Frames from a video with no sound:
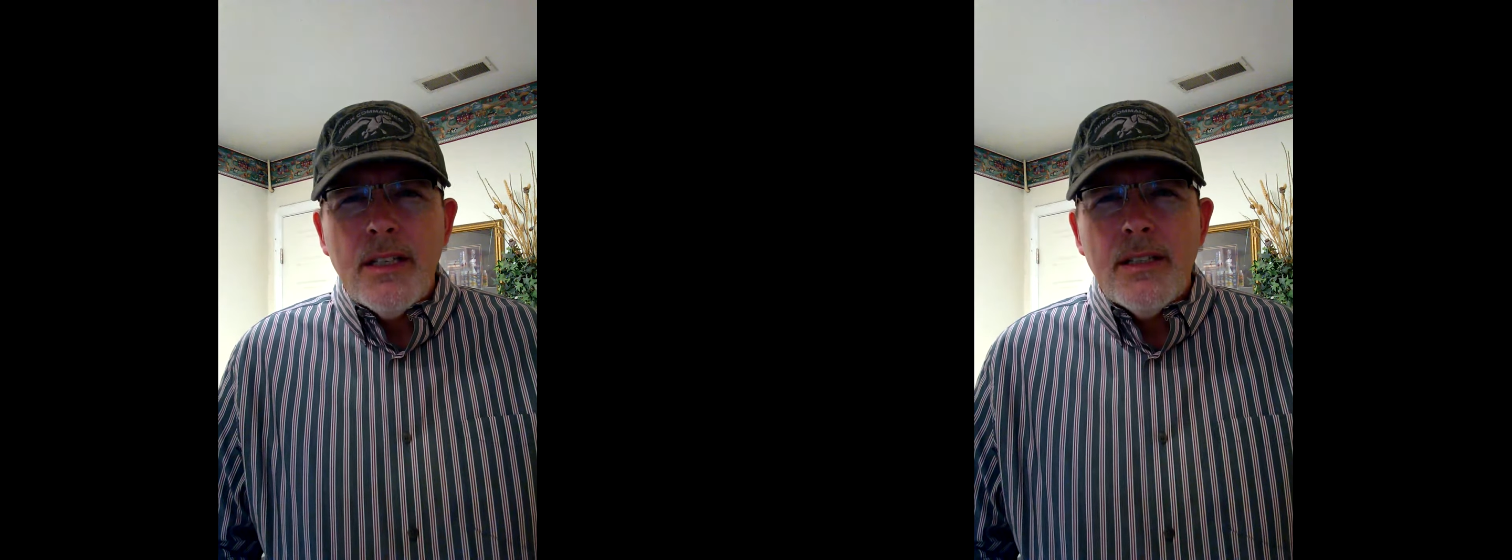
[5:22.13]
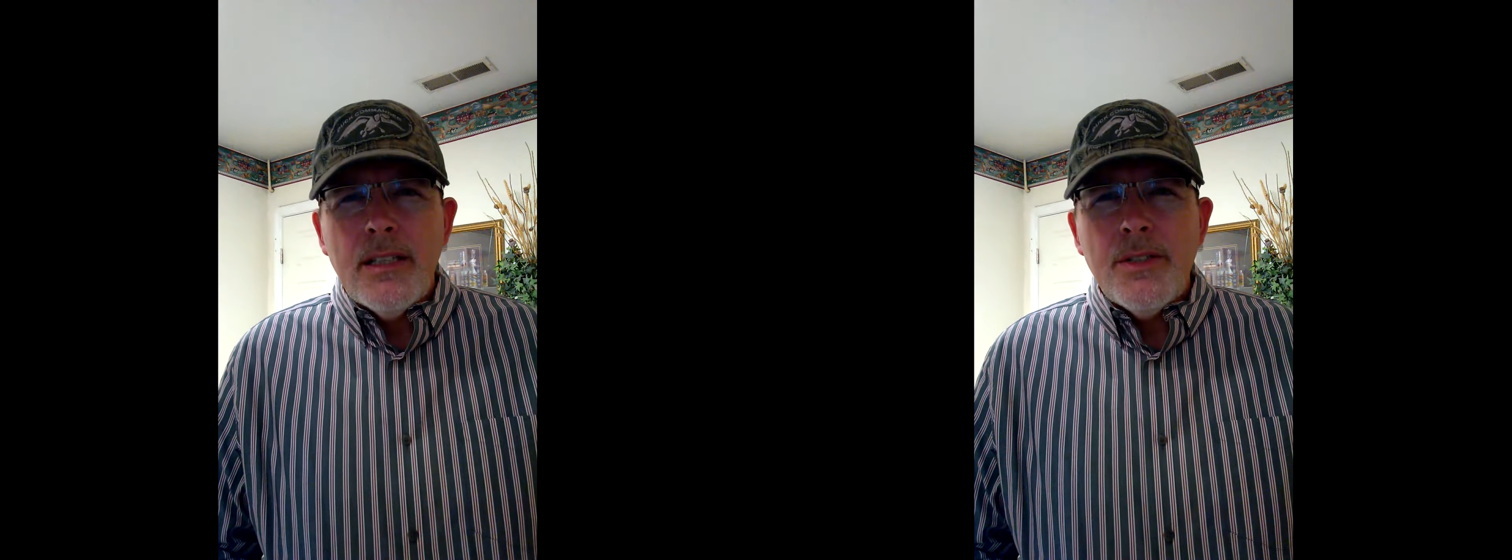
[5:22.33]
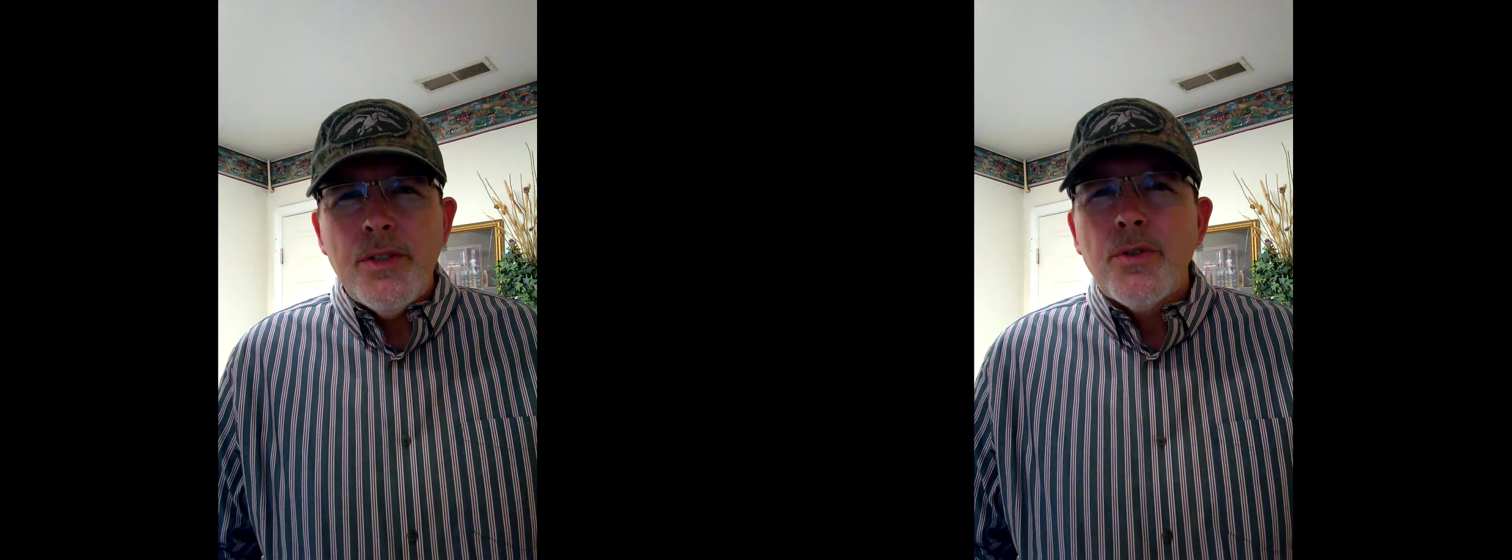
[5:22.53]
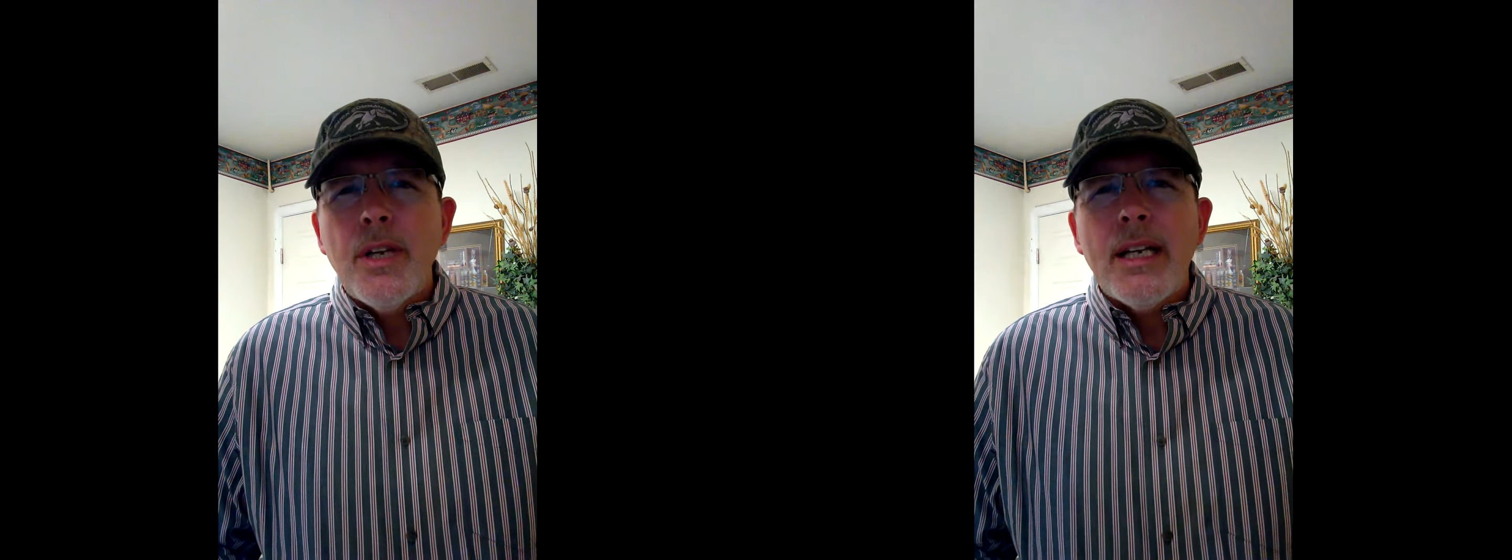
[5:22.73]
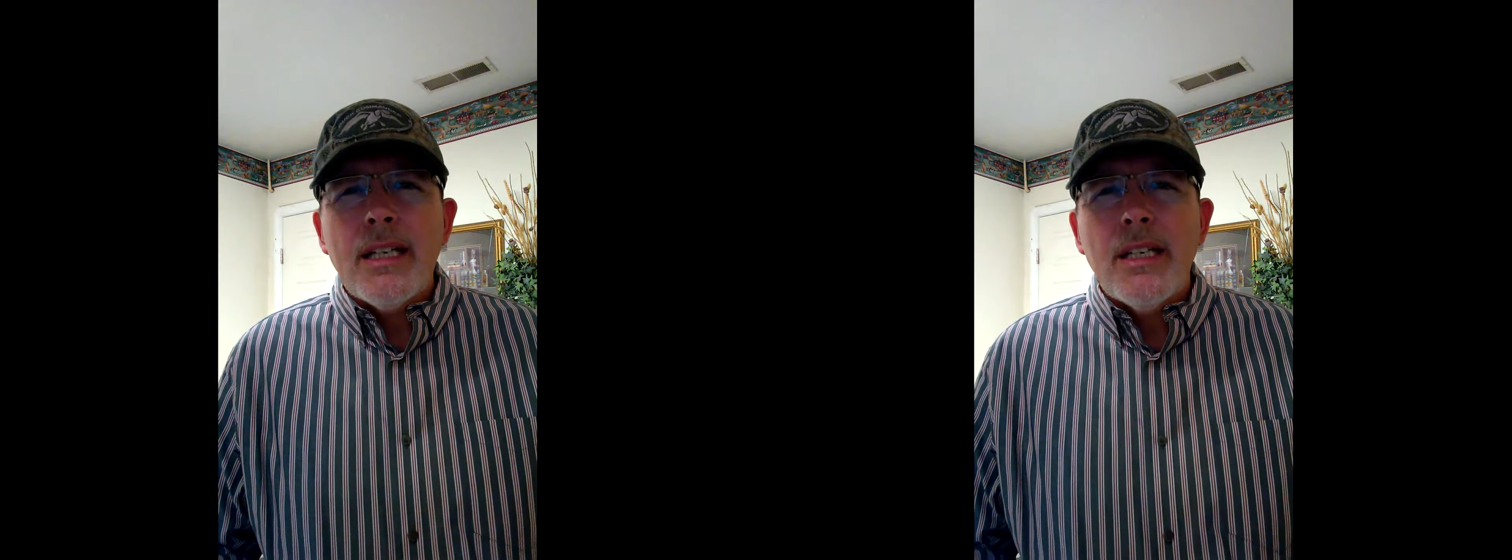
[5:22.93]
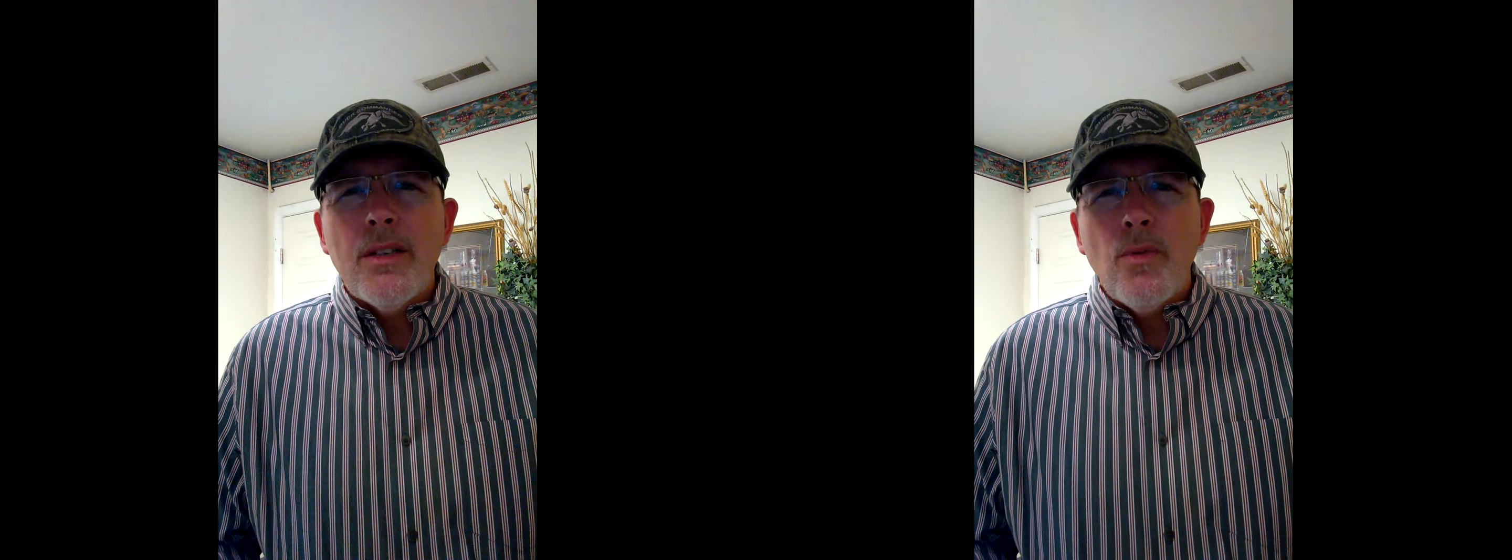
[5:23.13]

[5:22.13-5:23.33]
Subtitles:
then you greatly